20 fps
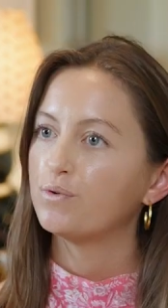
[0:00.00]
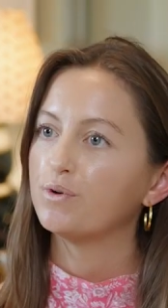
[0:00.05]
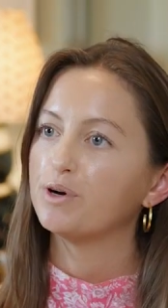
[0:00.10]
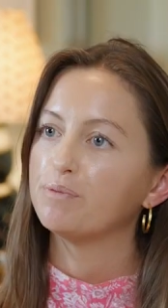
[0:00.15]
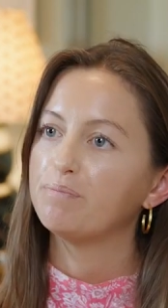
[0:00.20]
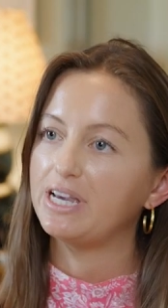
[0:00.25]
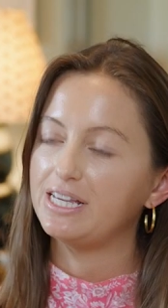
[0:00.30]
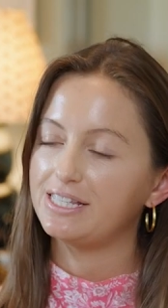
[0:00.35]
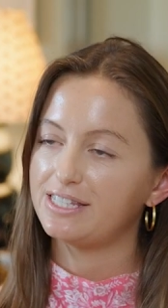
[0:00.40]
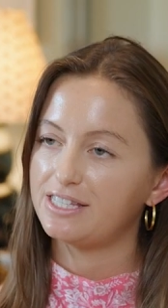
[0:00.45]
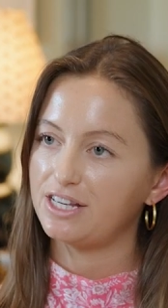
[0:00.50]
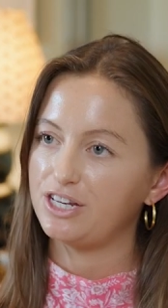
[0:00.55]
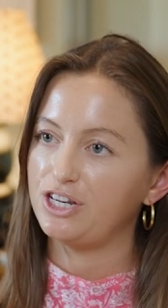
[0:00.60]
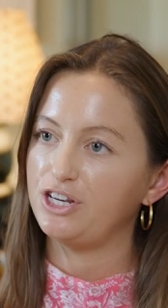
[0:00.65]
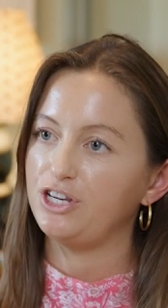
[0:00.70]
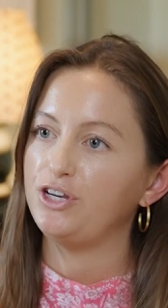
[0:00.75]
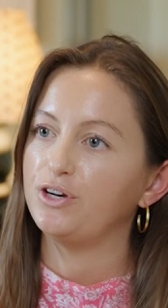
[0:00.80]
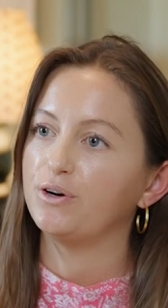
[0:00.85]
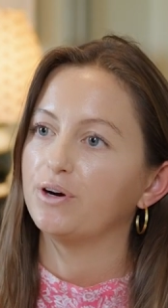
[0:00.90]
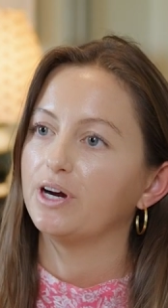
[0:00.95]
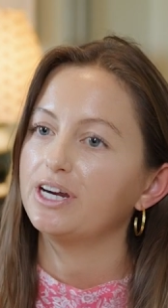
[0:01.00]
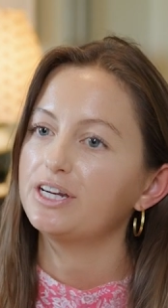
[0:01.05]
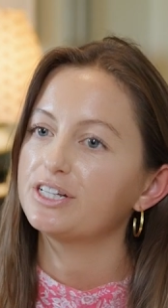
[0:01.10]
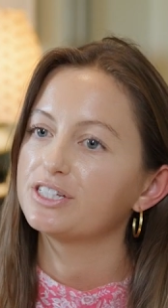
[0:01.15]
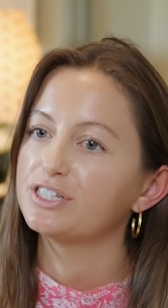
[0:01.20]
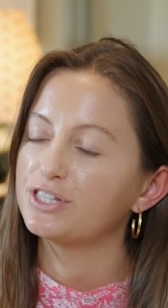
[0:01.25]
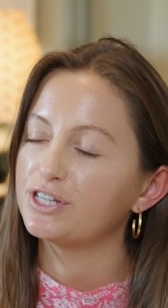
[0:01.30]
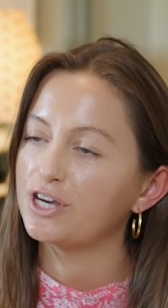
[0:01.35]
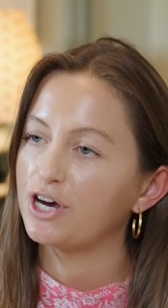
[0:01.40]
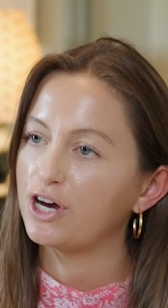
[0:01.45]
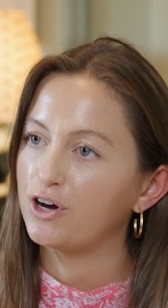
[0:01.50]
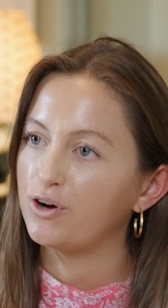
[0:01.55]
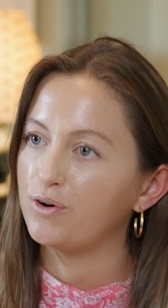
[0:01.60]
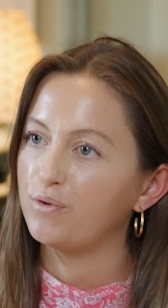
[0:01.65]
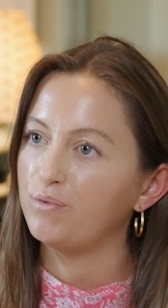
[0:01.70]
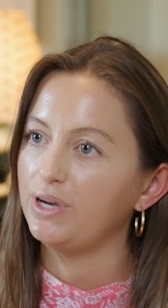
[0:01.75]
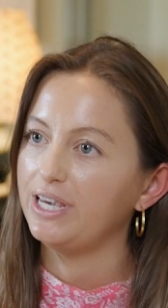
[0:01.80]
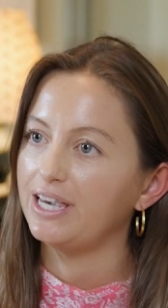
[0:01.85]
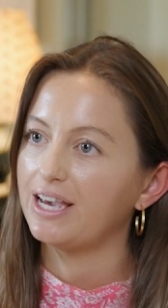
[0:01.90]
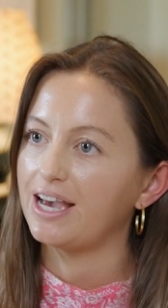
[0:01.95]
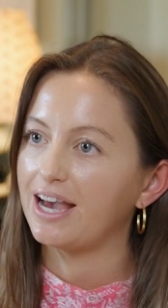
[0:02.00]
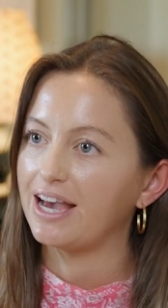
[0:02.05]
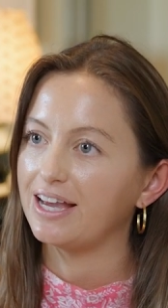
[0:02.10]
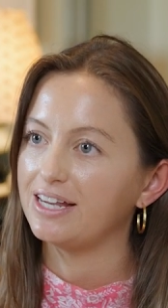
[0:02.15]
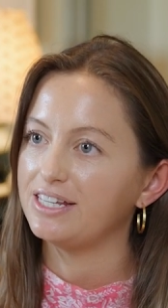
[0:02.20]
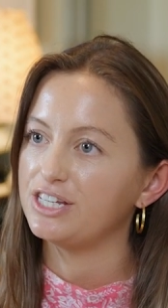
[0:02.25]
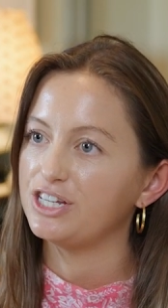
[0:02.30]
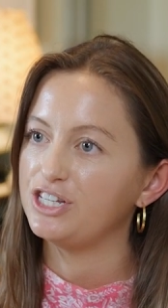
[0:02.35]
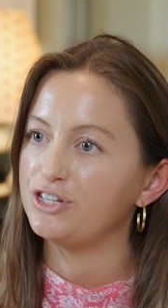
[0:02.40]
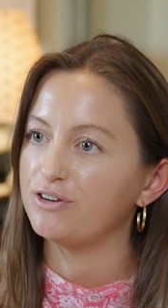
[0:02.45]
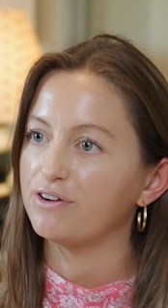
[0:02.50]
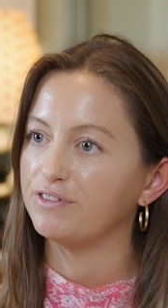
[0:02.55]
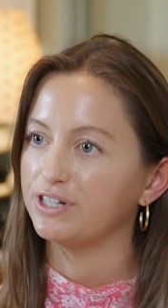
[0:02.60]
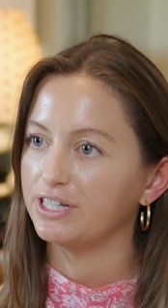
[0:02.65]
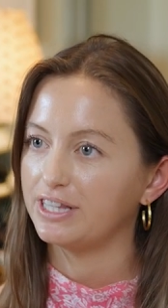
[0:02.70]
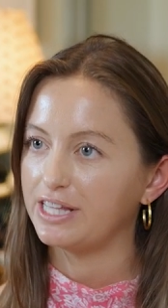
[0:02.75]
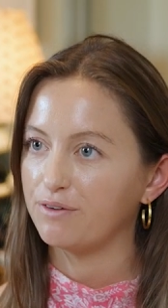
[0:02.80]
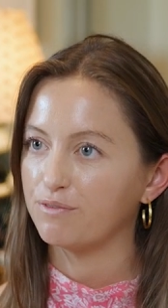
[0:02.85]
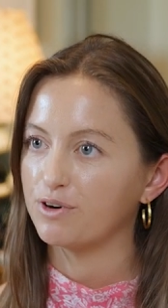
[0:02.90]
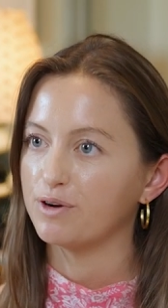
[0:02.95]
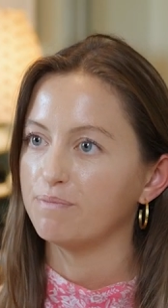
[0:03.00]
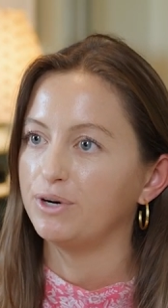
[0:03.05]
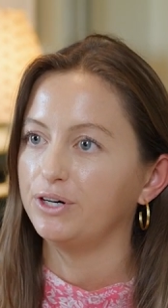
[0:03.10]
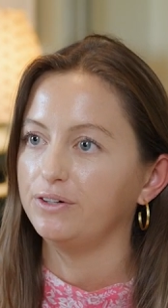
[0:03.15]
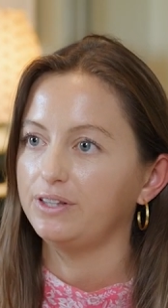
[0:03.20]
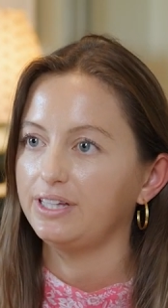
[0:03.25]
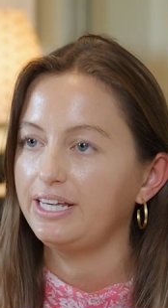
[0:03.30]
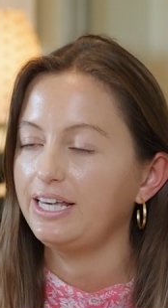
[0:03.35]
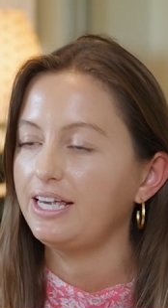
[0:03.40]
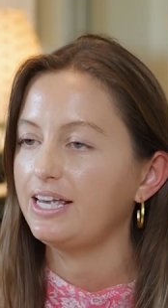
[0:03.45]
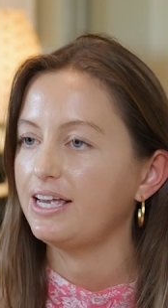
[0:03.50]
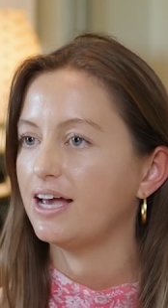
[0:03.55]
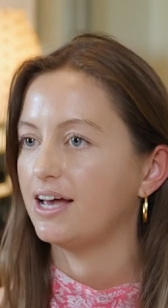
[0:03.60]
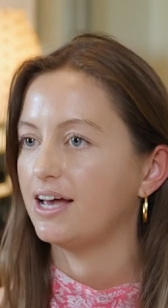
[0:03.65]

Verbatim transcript: We're based in New York, so we had to do everything remotely,